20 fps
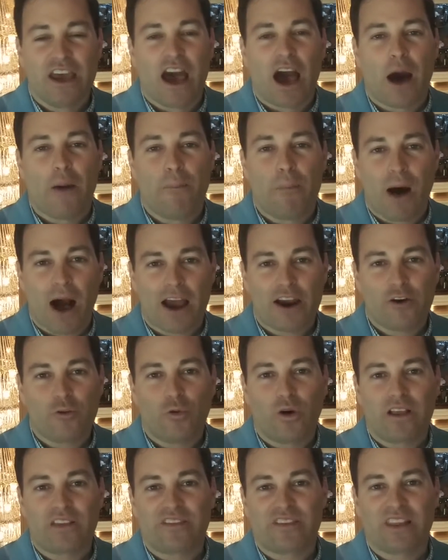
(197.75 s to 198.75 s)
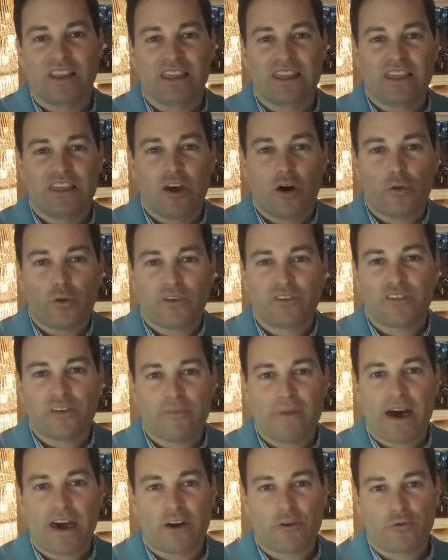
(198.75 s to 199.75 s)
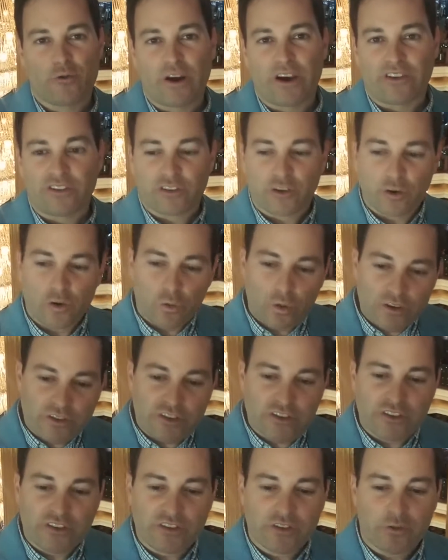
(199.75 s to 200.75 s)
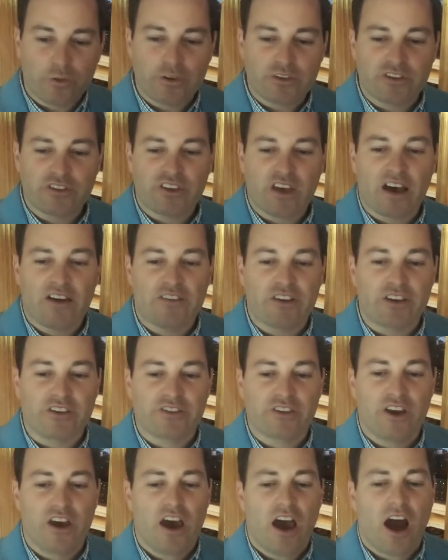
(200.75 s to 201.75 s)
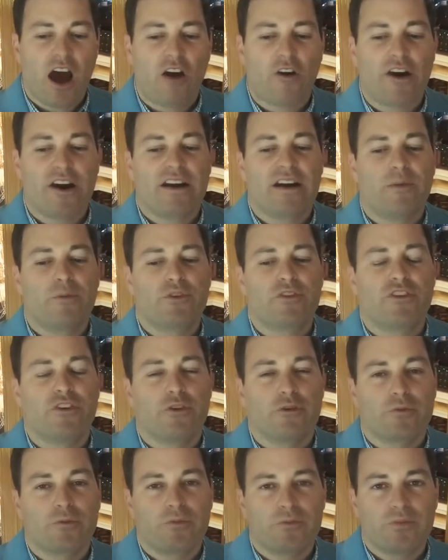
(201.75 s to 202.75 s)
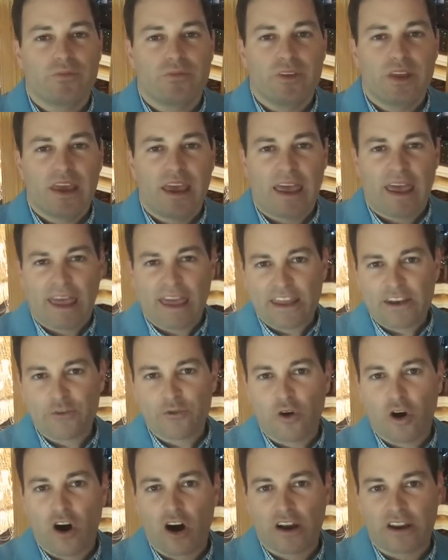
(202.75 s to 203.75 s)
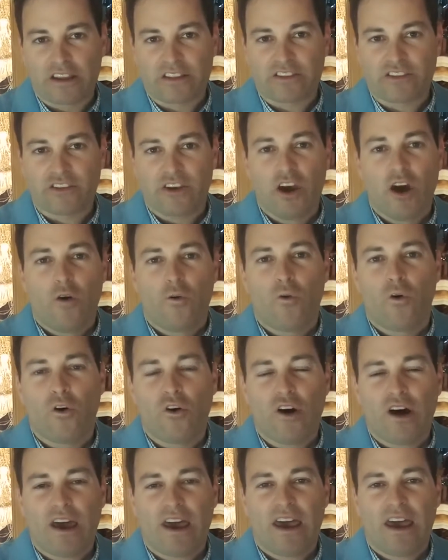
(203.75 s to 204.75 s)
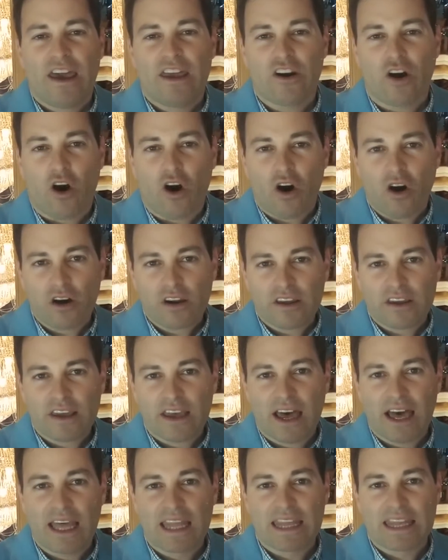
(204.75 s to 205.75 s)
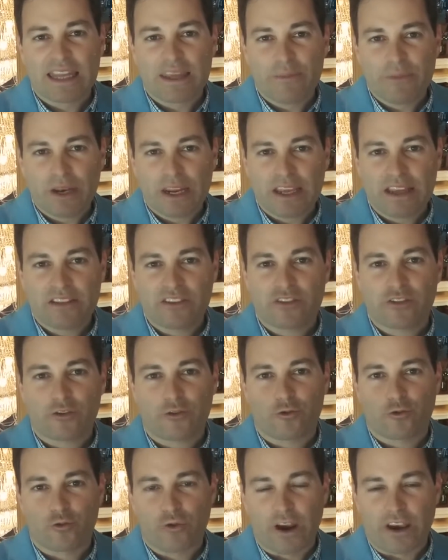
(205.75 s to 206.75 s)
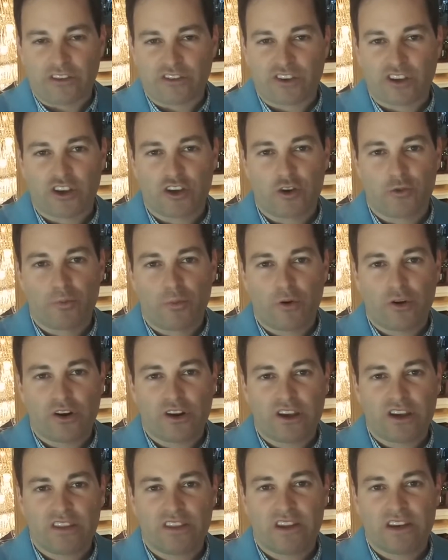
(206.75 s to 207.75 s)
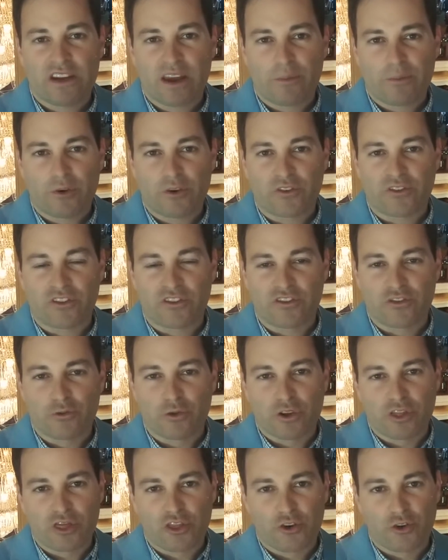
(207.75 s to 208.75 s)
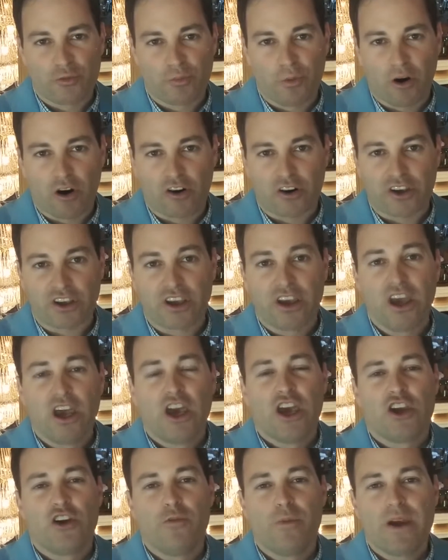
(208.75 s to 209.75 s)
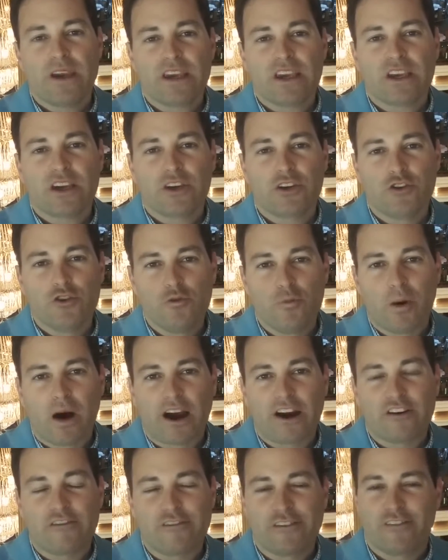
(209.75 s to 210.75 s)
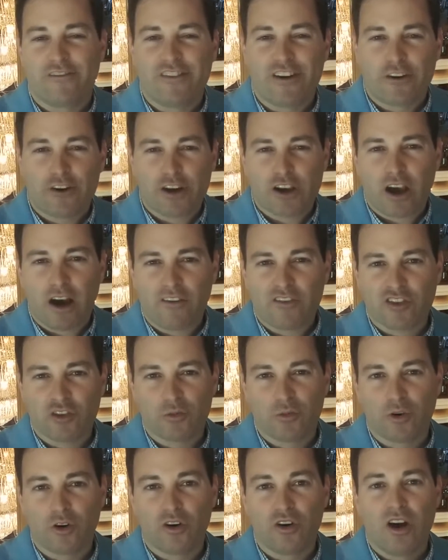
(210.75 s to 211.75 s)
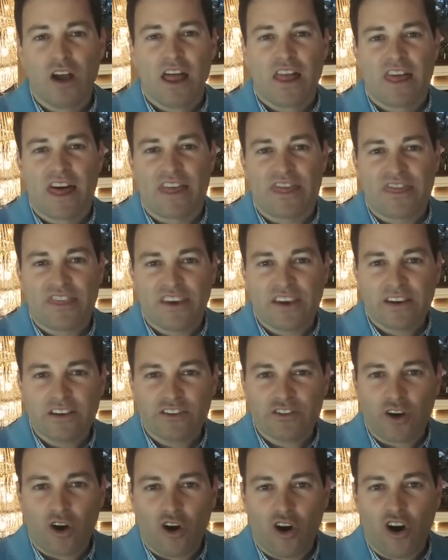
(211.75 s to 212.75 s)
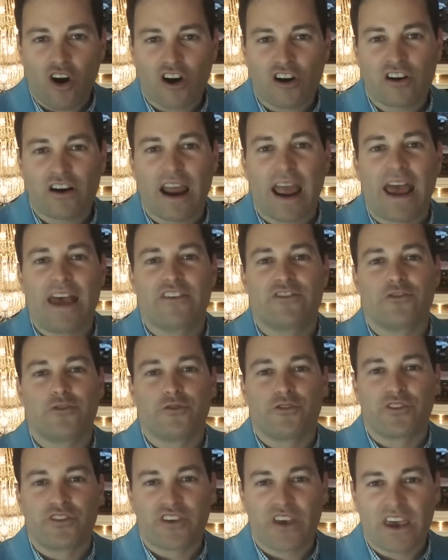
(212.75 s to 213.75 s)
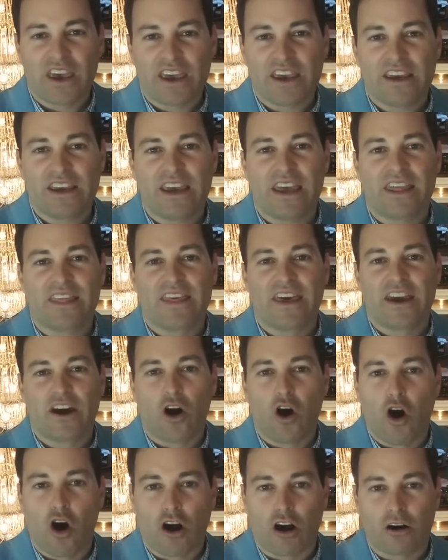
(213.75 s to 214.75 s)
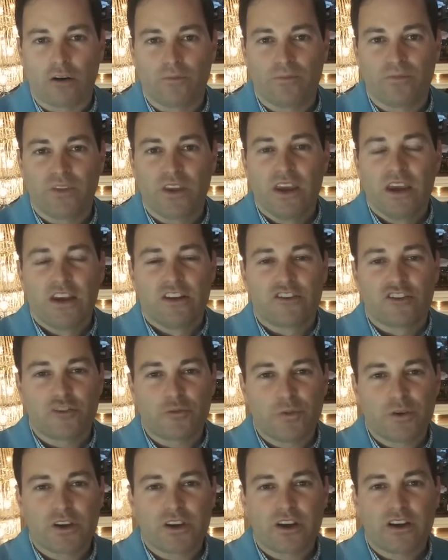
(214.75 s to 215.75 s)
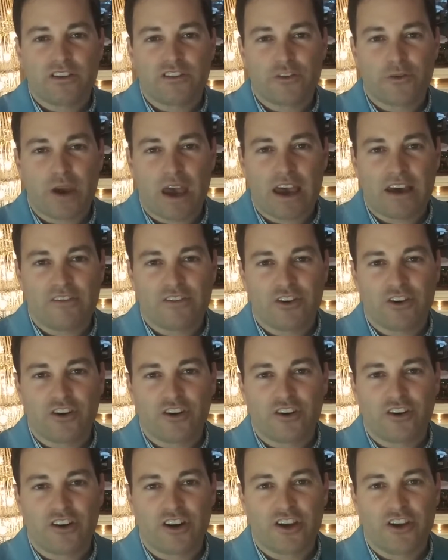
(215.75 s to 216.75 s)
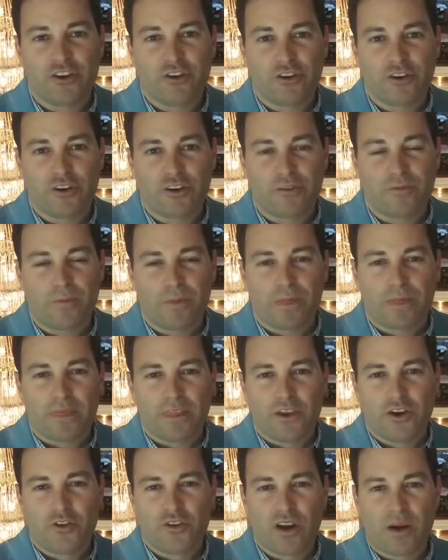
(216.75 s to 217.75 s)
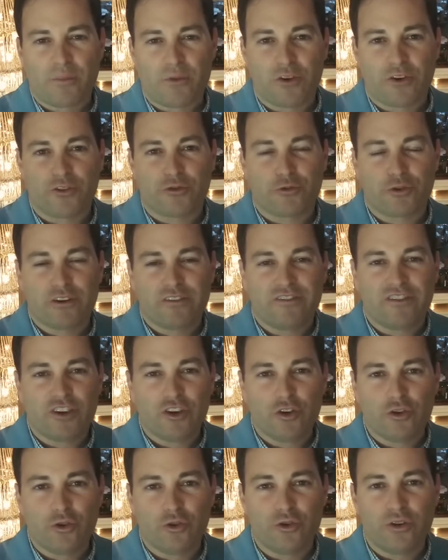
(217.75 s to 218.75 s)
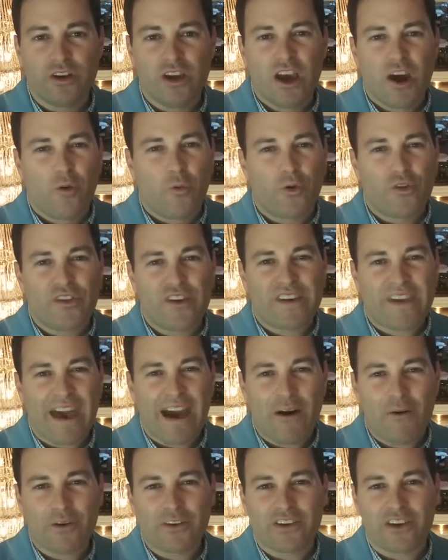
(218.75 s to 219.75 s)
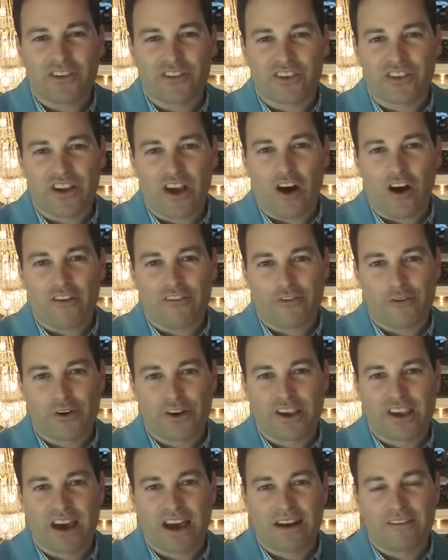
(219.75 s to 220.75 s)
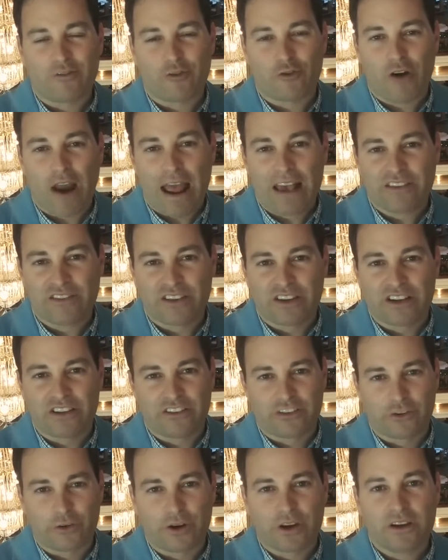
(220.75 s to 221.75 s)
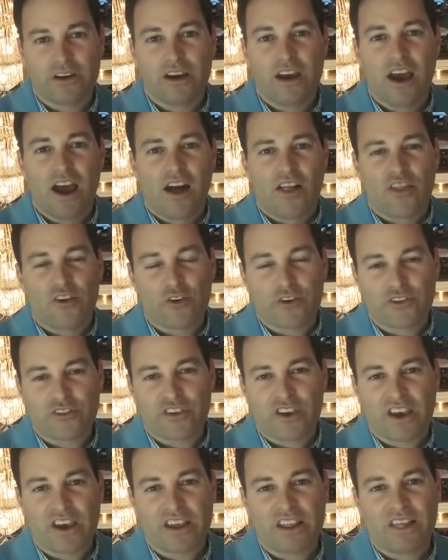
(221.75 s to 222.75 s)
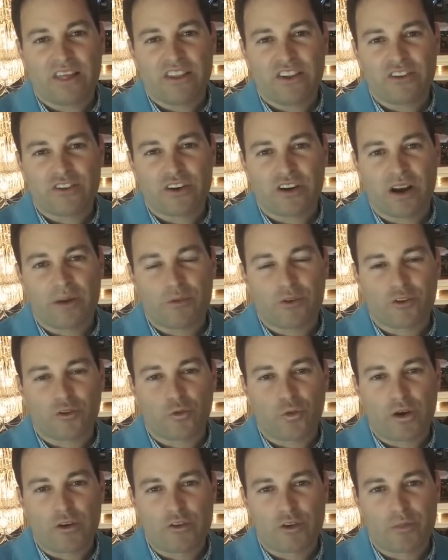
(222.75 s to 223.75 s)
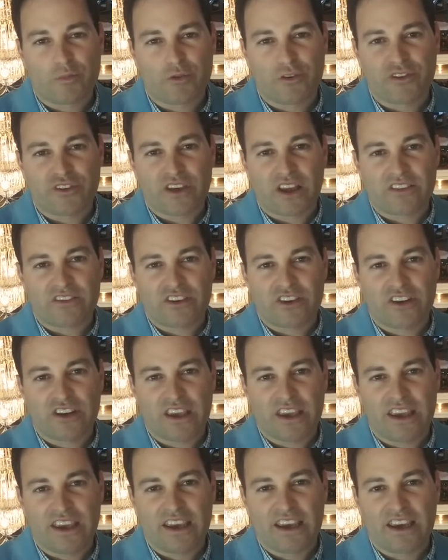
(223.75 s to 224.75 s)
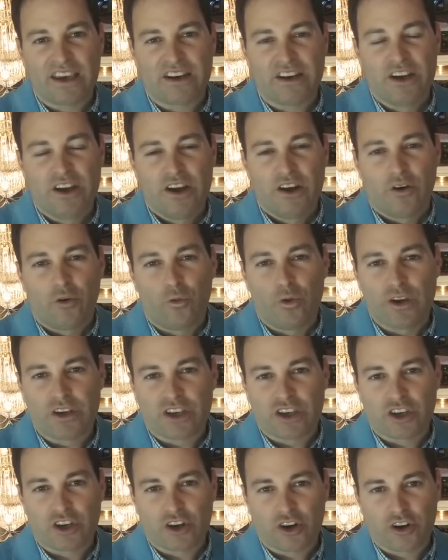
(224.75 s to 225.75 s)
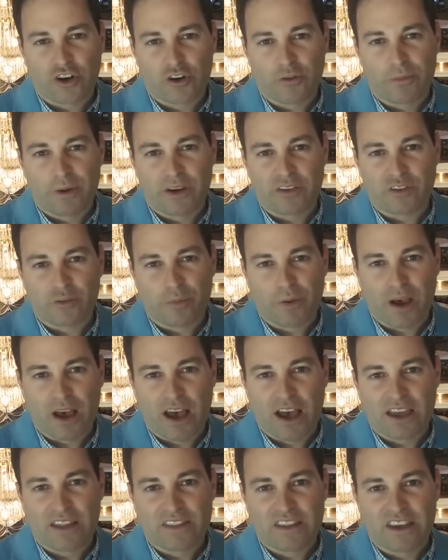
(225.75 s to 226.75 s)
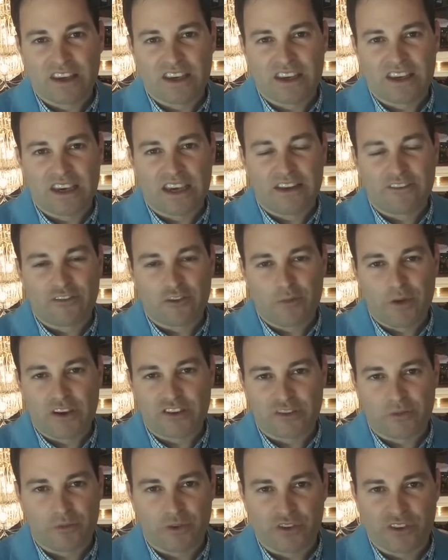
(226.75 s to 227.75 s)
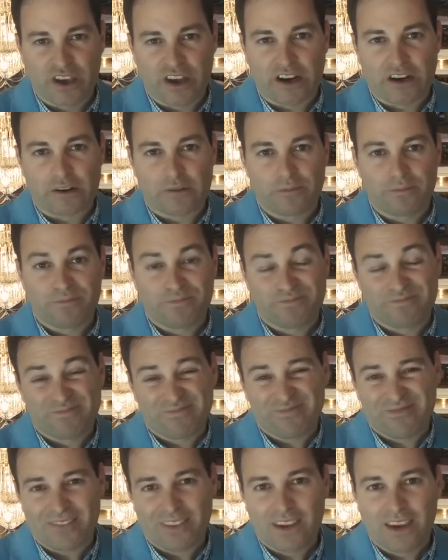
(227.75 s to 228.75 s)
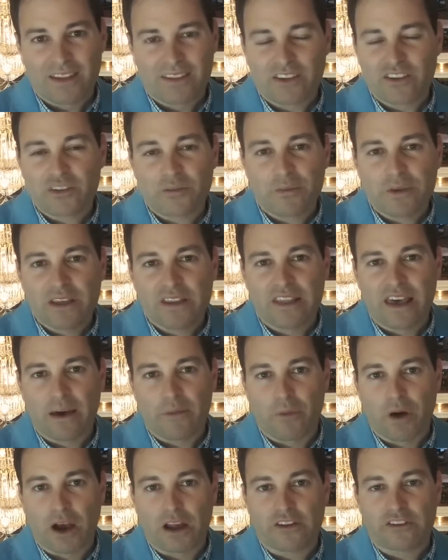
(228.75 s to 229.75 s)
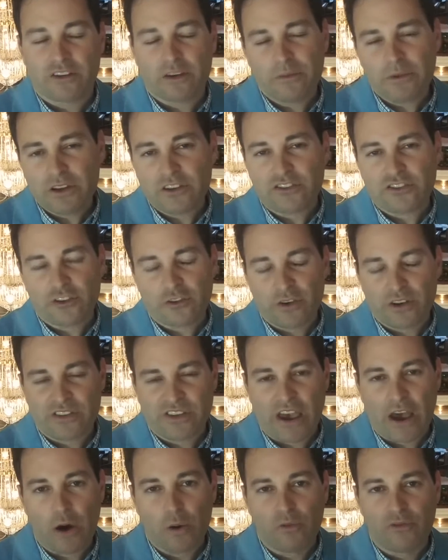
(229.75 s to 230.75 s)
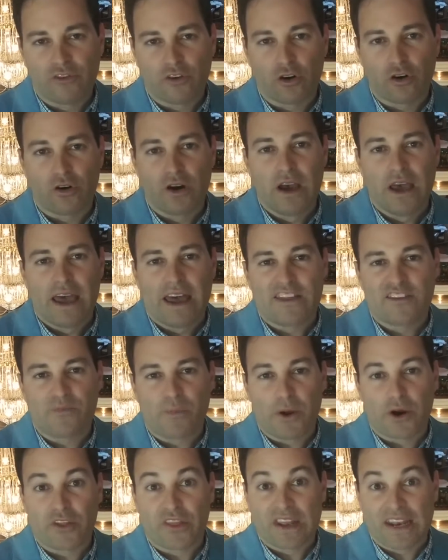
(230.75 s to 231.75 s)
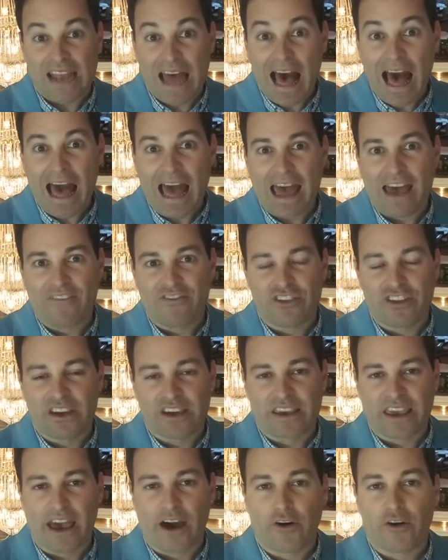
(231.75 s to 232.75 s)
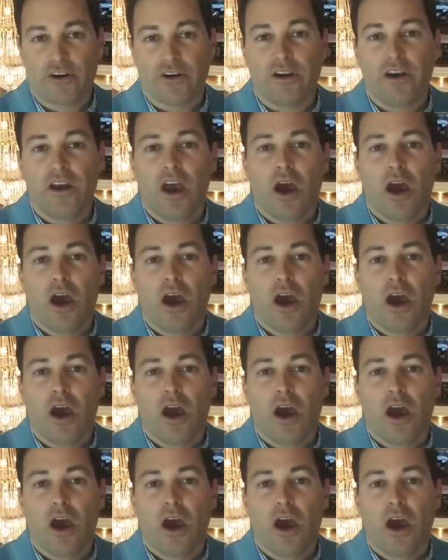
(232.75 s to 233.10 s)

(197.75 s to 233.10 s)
A buyer wants the lowest amount of risk, which is obvious. All right, number two, annual audits. Well, an audit eliminates risk. You're putting the numbers into a third party. You're making a new buyer feel very comfortable that things are as you say they are. Just because you have your numbers reviewed, well, the accountant doesn't offer any kind of veracity to it. They're just saying, these are the numbers we were presented and we concur based upon the information presented. Doesn't mean that much. I mean, sure, it's helpful. It's better than not having the accountant.